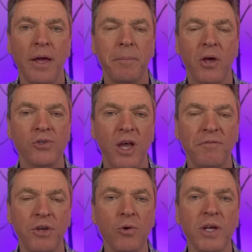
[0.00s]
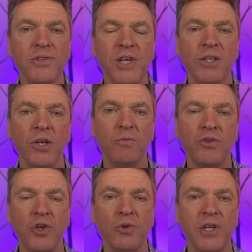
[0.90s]
because if you continue
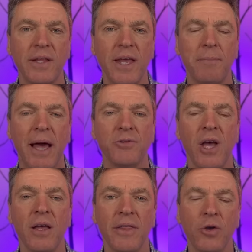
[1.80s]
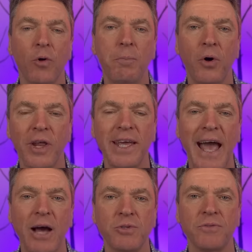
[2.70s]
reducing the amount that you're pulling
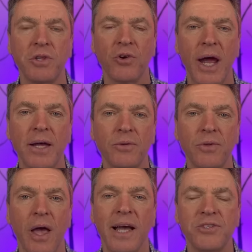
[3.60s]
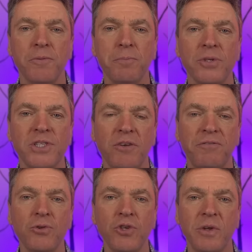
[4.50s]
out of the ground, at some point in the
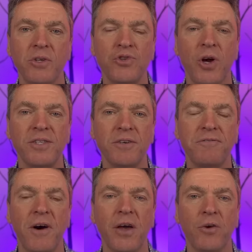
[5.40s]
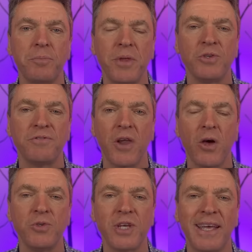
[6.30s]
future when you try to fire up those
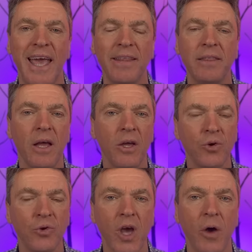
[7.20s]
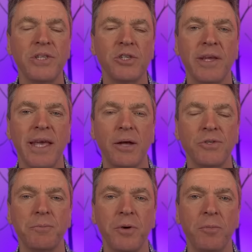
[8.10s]
flows again, you're going to
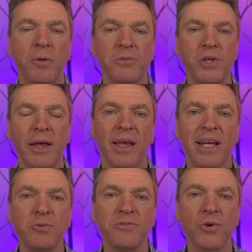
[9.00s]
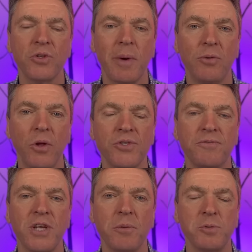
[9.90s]
encounter problems. And as we've talked about lots of
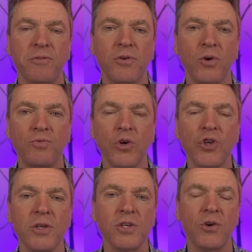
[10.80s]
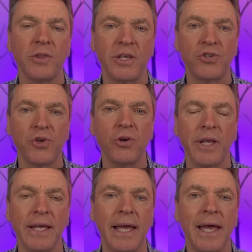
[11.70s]
times before, Russia is currently
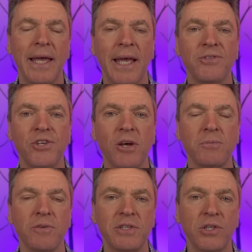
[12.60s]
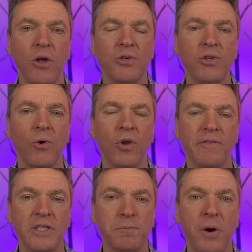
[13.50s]
struggling in terms of it's lost all of
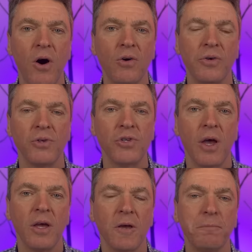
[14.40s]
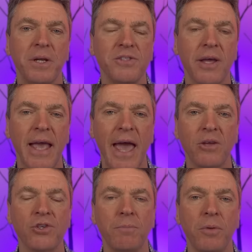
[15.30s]
its partners. Companies like
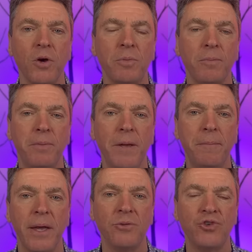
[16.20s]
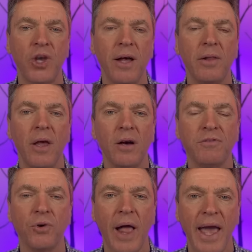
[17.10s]
ExxonMobil, BP, and Shell have
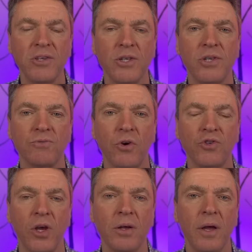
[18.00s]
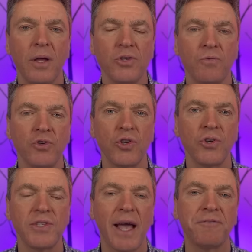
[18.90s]
all exited Russia so Russia
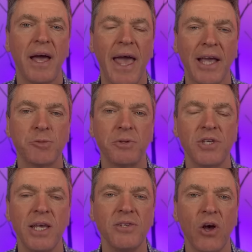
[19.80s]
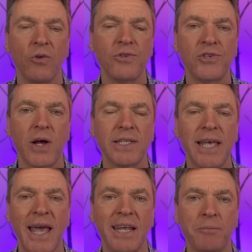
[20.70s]
doesn't have that expertise on site
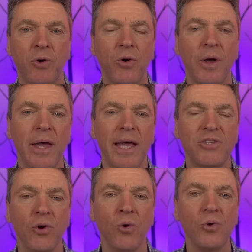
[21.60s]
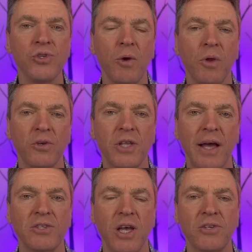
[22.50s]
anymore. It's also lost
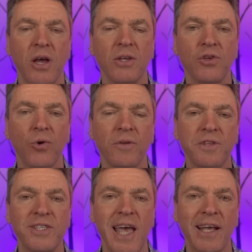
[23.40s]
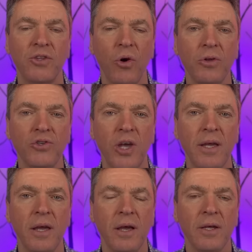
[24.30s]
access to all of the
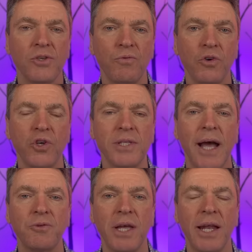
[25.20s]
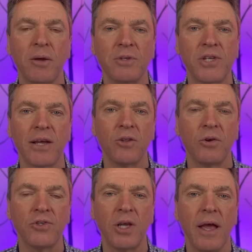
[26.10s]
technology. So Russia's now dealing with
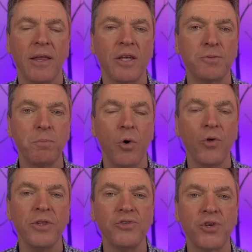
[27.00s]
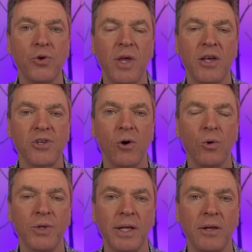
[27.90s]
technology that's more than two years
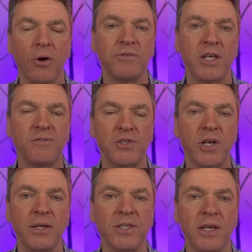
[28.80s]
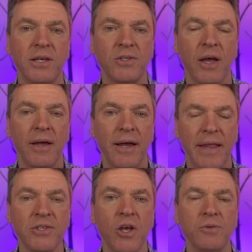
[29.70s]
old in a lot of these facilities. And
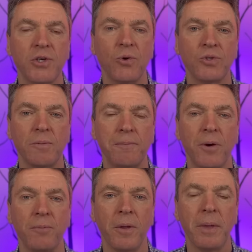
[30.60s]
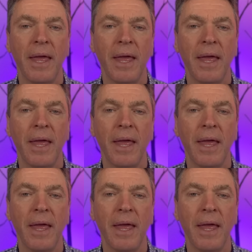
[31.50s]
that's going to cause them a problem.